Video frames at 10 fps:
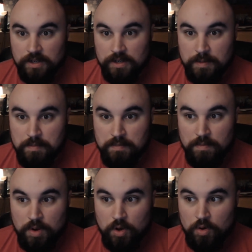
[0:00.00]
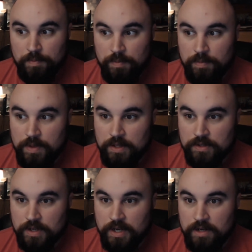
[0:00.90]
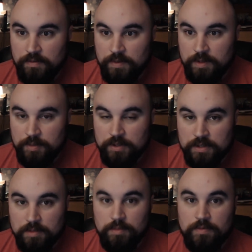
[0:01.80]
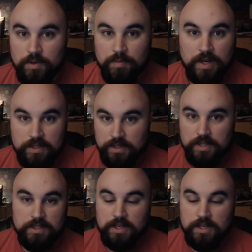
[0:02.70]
Hope this kind of puts some of your minds at ease.